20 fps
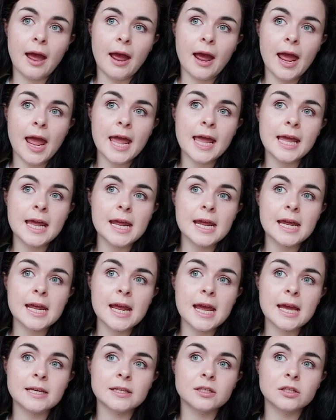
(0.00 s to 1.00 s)
He
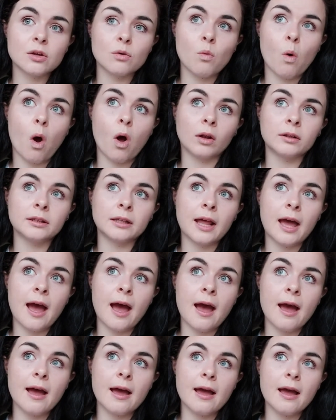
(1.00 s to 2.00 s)
is the one
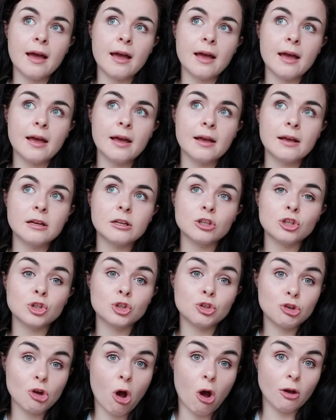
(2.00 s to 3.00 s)
that
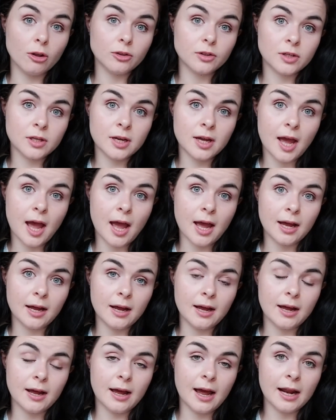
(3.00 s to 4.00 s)
shot at
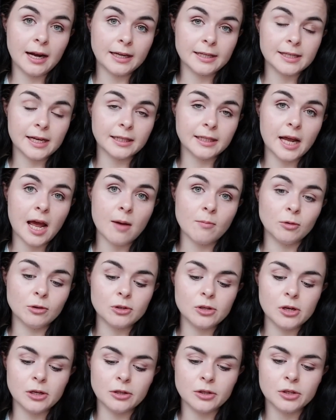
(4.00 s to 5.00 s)
Alexander
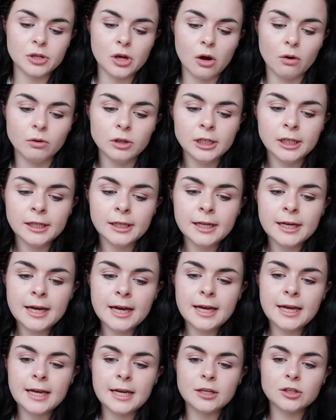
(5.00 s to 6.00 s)
Hamilton, so
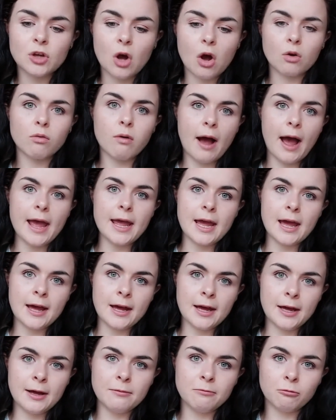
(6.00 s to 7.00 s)
he's got quite
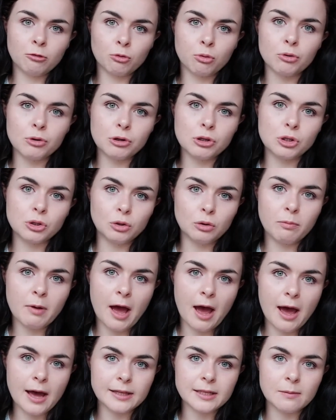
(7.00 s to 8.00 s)
a crucial
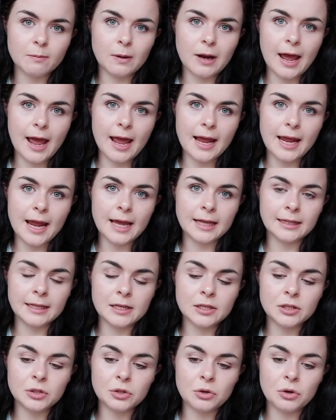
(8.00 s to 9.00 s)
part to play in
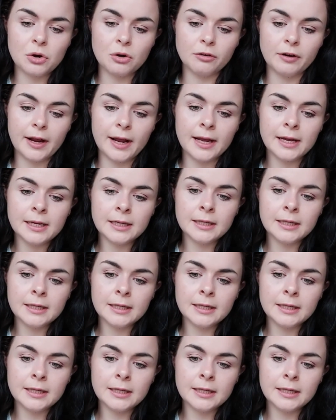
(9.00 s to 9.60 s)
this story.